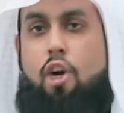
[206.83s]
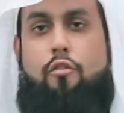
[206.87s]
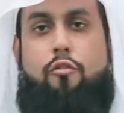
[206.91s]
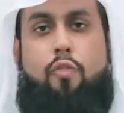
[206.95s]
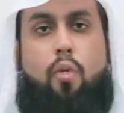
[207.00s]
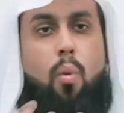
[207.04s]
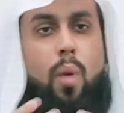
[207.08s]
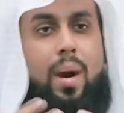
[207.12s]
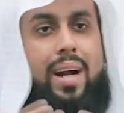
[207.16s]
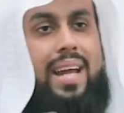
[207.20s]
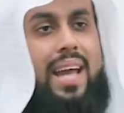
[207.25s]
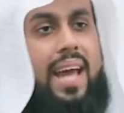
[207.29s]

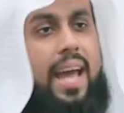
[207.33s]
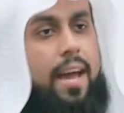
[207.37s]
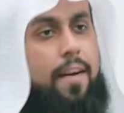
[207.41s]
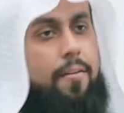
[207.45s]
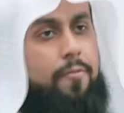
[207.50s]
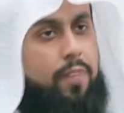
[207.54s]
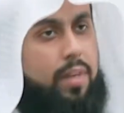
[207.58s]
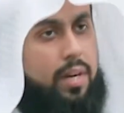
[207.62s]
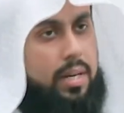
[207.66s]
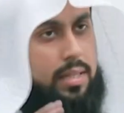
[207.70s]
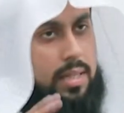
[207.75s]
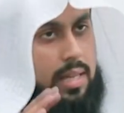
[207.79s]
For
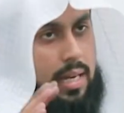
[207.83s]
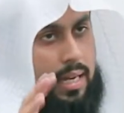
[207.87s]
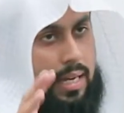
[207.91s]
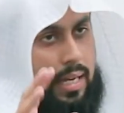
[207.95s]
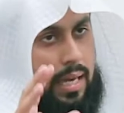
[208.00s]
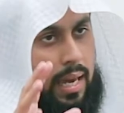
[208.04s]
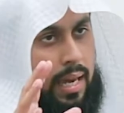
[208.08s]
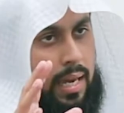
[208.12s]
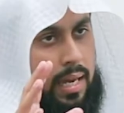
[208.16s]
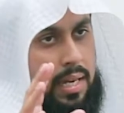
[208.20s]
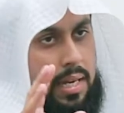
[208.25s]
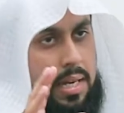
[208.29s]
whatever the
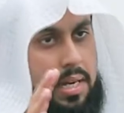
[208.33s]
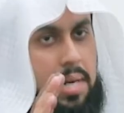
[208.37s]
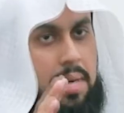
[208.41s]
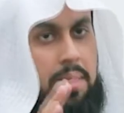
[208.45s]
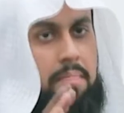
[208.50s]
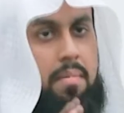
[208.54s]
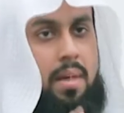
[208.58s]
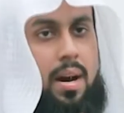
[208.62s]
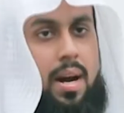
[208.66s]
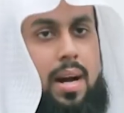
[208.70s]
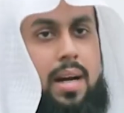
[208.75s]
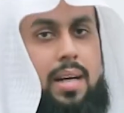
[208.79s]
king
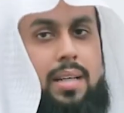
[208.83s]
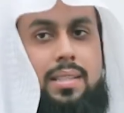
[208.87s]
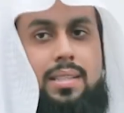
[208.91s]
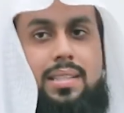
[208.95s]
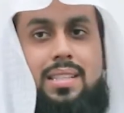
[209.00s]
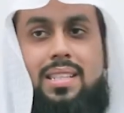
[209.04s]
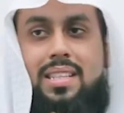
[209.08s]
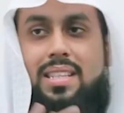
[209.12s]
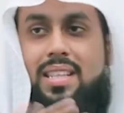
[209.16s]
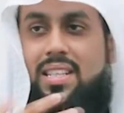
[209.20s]
commands,